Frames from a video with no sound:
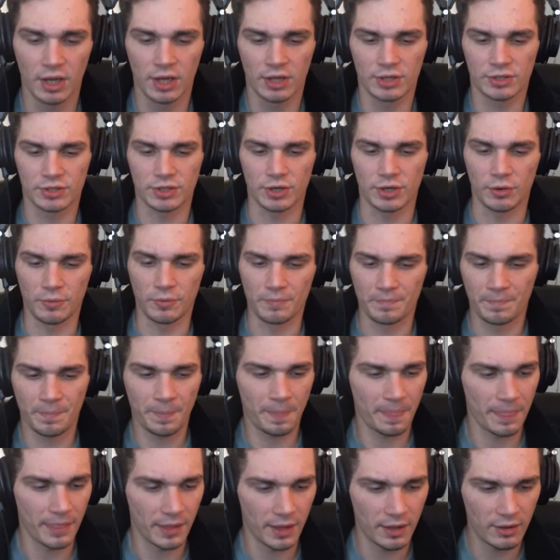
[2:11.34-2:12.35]
So,
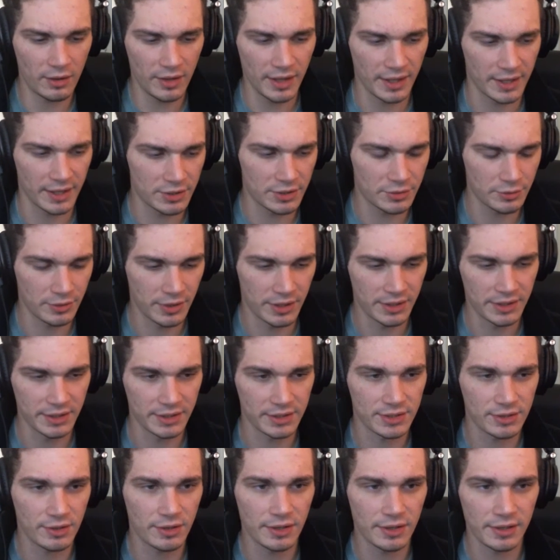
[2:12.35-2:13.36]
okay, I guess we'll go ahead and
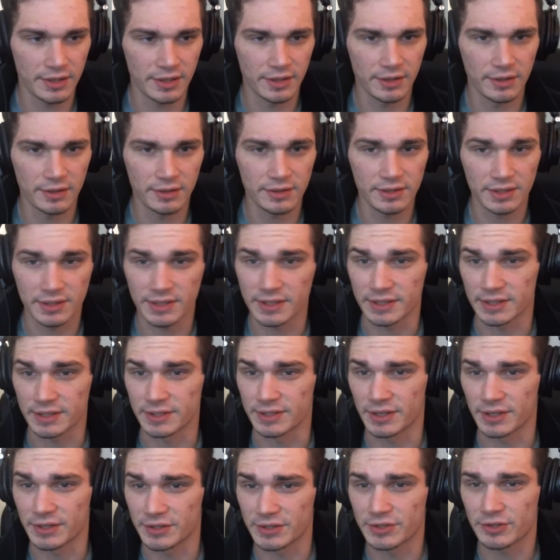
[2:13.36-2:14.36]
get started here. Since this is
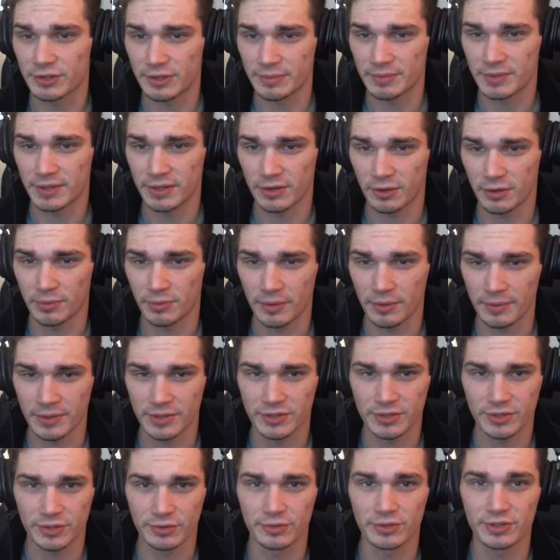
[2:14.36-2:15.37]
unscripted, I'll probably
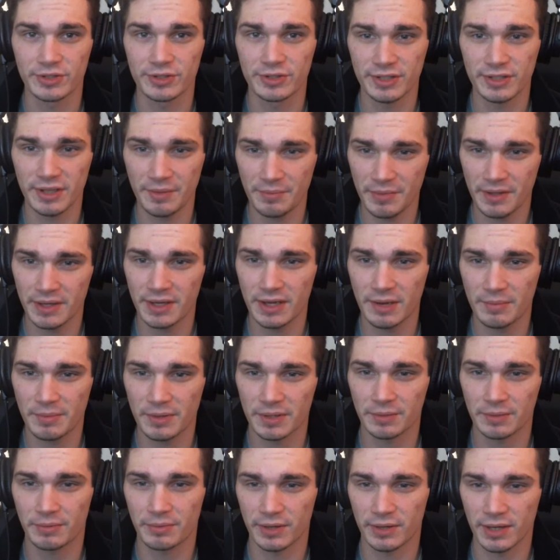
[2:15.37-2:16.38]
screw something up
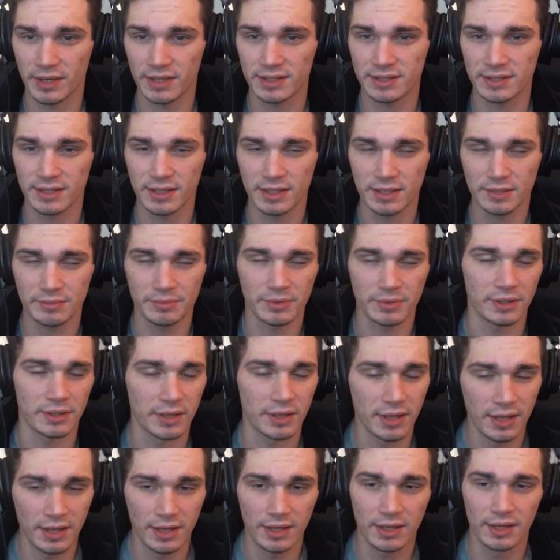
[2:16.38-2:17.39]
in the process, but
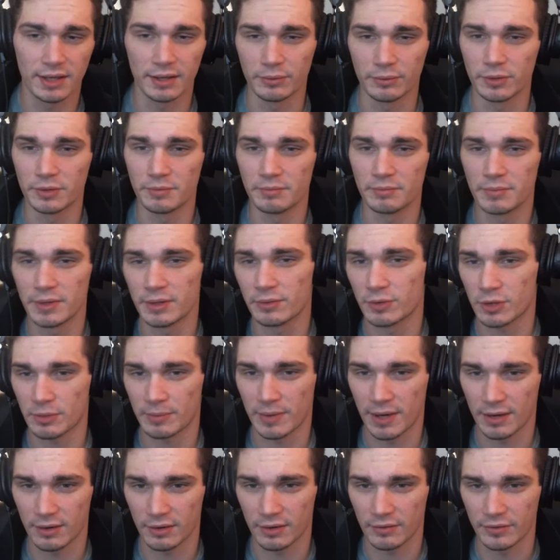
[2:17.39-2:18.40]
it wouldn't be one of
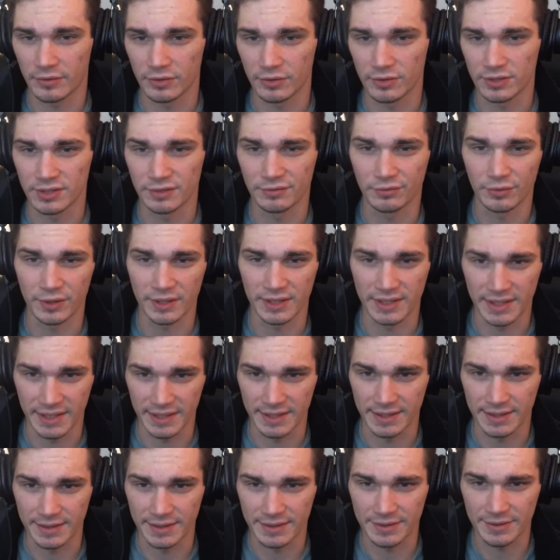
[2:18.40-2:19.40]
my reviews if we
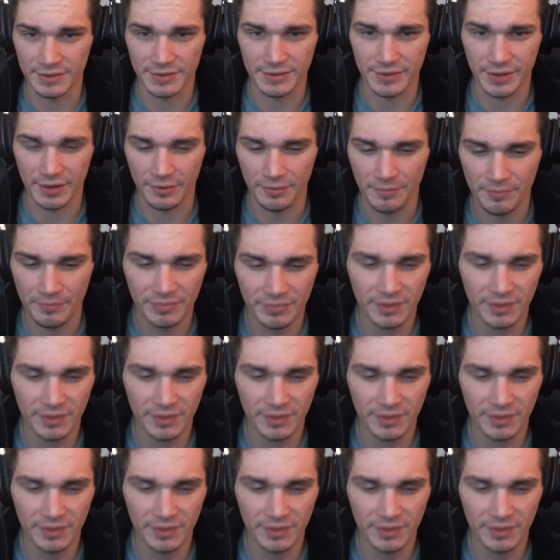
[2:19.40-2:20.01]
didn't. So,